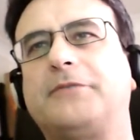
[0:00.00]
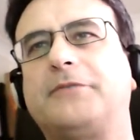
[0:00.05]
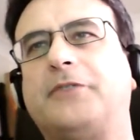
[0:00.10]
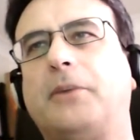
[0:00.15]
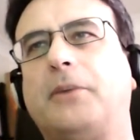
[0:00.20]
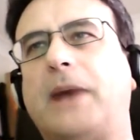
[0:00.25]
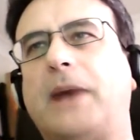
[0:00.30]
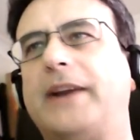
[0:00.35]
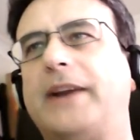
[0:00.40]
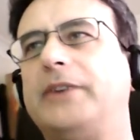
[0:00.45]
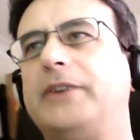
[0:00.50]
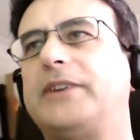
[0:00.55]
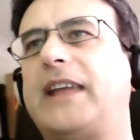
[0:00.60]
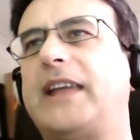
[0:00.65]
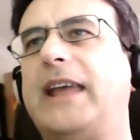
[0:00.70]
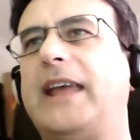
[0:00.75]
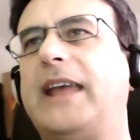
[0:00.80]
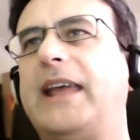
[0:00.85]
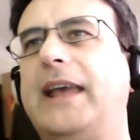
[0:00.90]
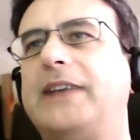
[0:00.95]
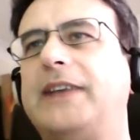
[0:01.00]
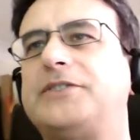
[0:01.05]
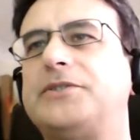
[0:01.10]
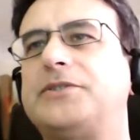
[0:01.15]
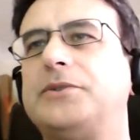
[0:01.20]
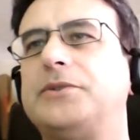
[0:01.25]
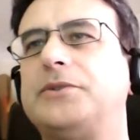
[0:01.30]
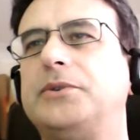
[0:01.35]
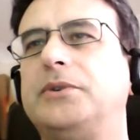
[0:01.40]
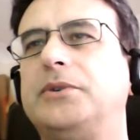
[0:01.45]
I don't care
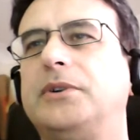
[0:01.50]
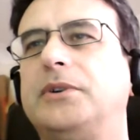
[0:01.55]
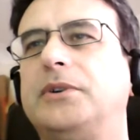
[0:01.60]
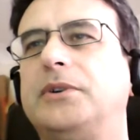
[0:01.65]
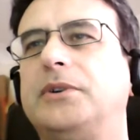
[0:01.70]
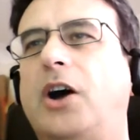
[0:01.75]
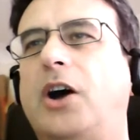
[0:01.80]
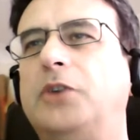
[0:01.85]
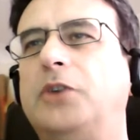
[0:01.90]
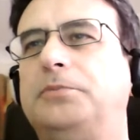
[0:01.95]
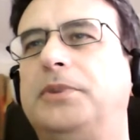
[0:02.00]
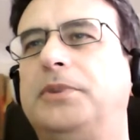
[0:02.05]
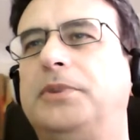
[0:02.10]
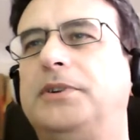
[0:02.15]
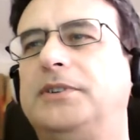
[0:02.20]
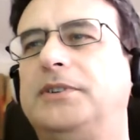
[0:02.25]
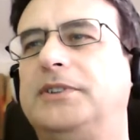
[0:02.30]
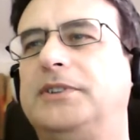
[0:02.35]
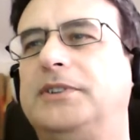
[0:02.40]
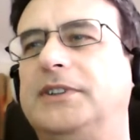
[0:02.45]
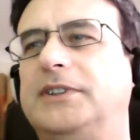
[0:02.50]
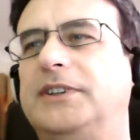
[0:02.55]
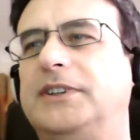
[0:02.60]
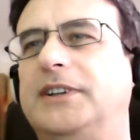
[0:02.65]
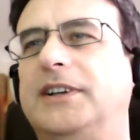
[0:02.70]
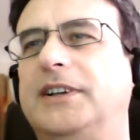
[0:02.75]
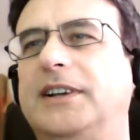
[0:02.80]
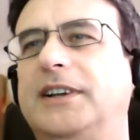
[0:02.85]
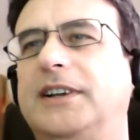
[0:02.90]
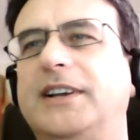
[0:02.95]
to hope.
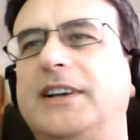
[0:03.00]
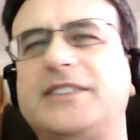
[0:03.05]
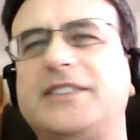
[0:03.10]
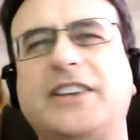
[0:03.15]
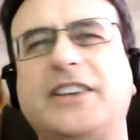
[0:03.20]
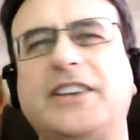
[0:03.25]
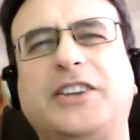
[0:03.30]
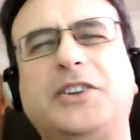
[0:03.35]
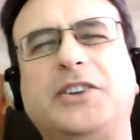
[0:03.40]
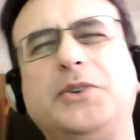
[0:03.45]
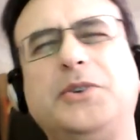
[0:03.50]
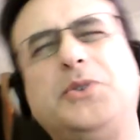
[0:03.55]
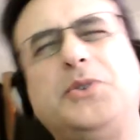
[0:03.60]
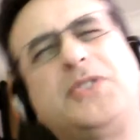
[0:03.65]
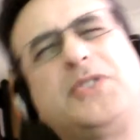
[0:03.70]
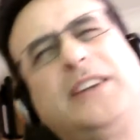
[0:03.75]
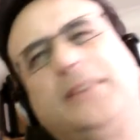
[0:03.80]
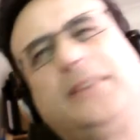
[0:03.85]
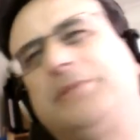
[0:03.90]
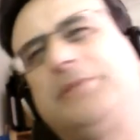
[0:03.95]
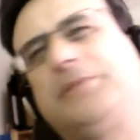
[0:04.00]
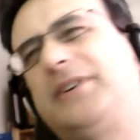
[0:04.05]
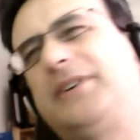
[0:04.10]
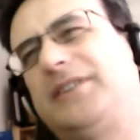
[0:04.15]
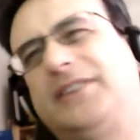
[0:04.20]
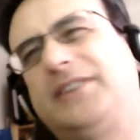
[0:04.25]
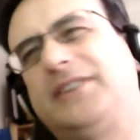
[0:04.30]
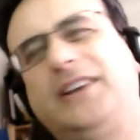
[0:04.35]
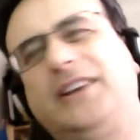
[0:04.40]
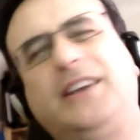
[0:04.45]
It's a huge leap.
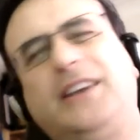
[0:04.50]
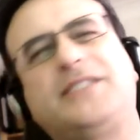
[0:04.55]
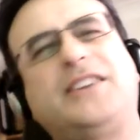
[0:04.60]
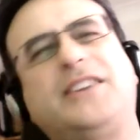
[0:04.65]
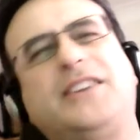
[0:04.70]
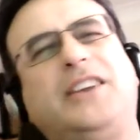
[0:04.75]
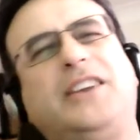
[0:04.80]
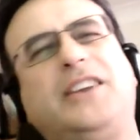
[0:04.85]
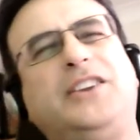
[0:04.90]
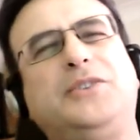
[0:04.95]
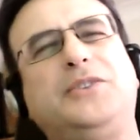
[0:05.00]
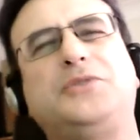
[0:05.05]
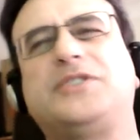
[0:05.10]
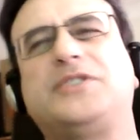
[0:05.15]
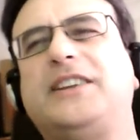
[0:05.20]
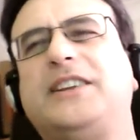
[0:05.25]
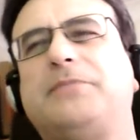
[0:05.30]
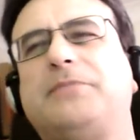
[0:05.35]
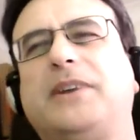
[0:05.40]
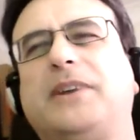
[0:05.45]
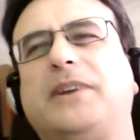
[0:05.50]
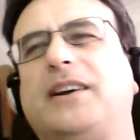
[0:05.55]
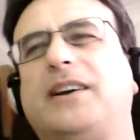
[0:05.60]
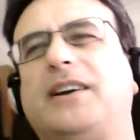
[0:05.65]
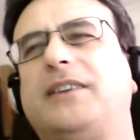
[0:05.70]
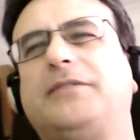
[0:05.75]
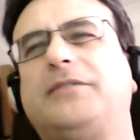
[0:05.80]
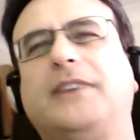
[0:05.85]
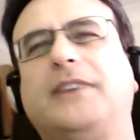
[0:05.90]
It's a huge leap, and I'm